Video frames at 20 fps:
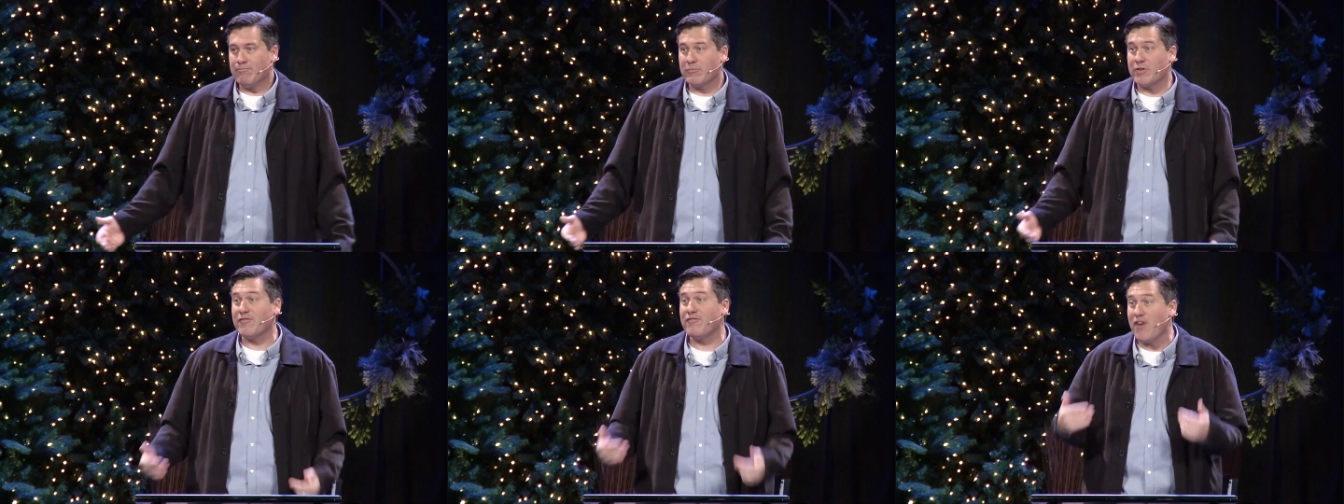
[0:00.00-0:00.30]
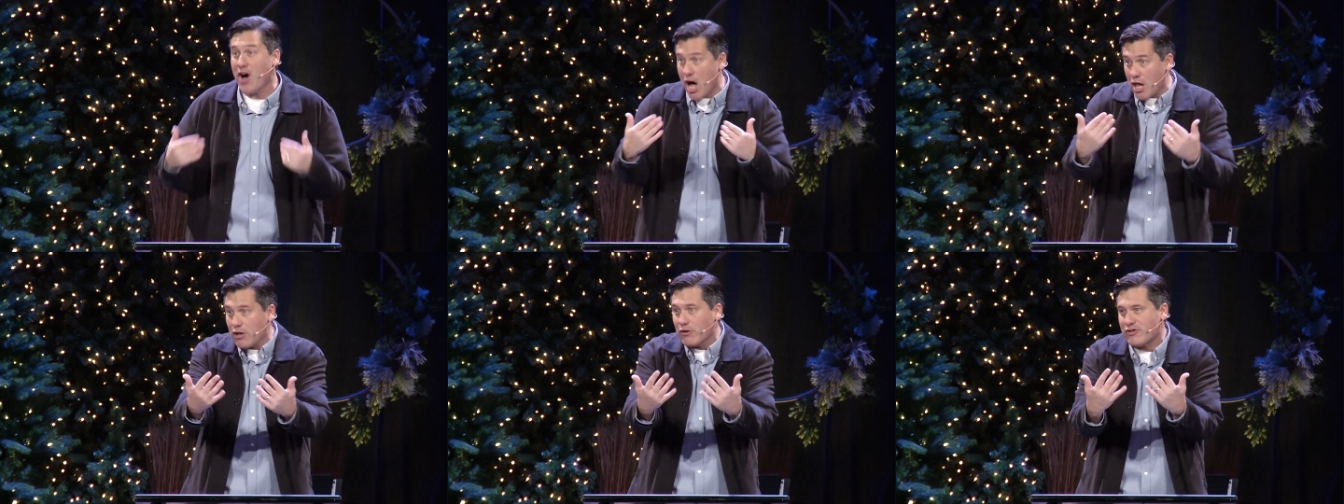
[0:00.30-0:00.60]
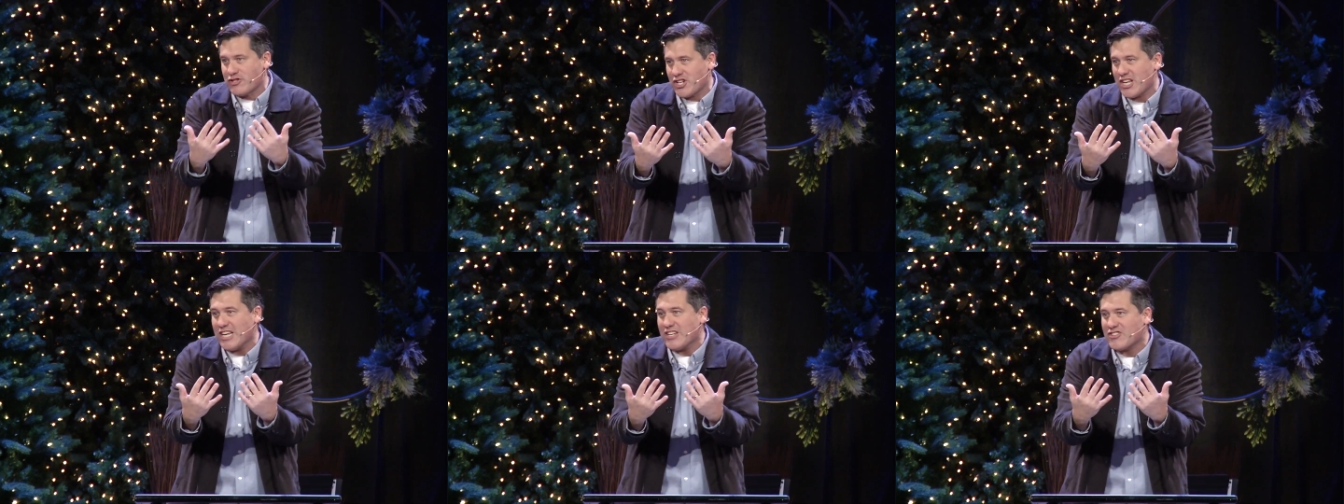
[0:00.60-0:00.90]
to follow
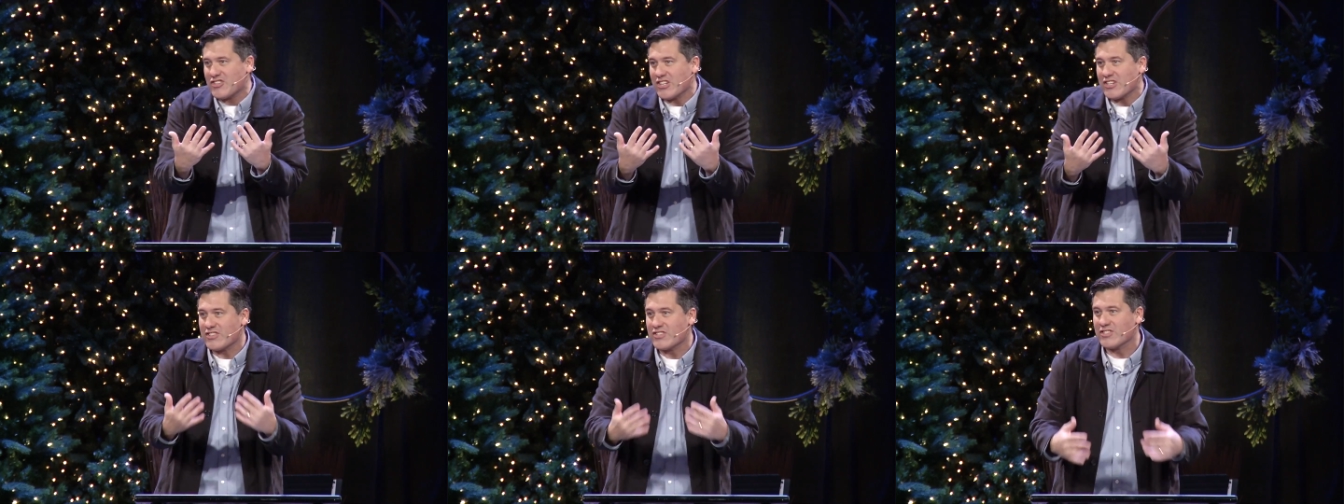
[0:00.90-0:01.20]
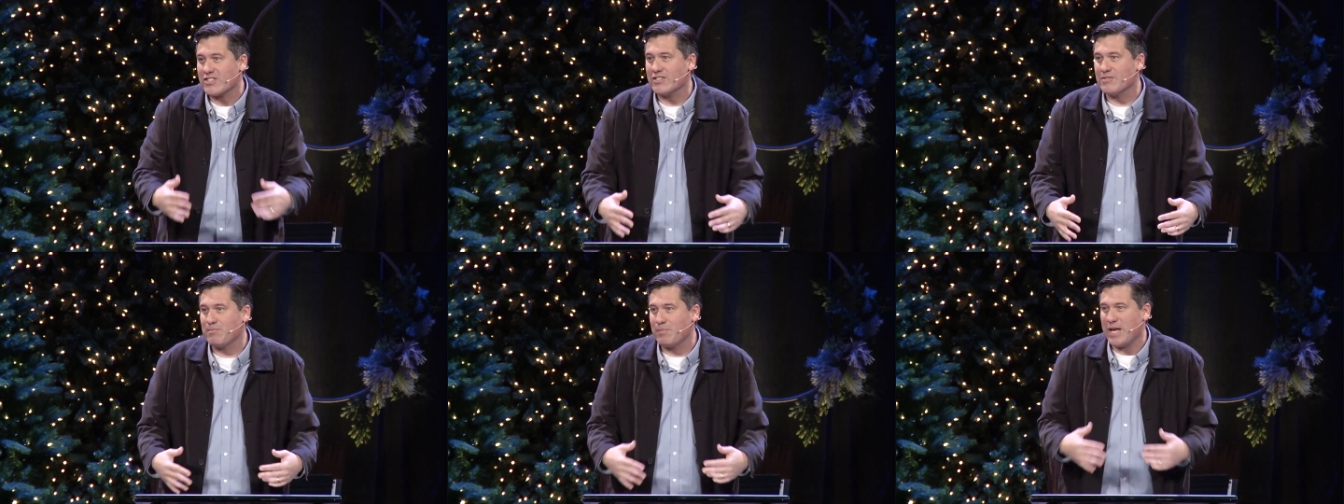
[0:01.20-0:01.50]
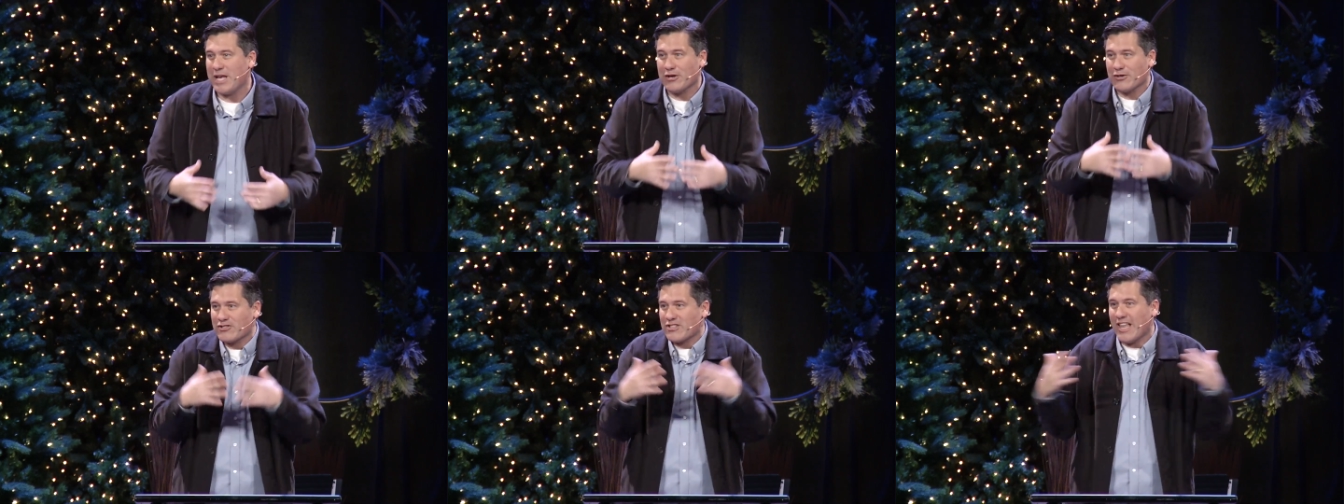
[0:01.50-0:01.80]
Jesus. And
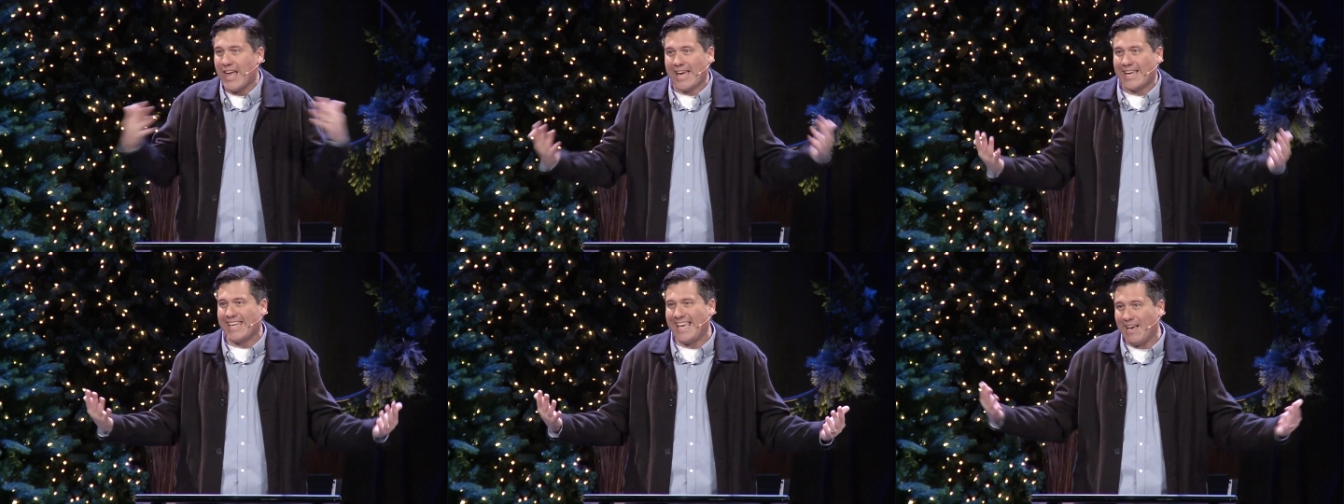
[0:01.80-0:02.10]
Peter's like,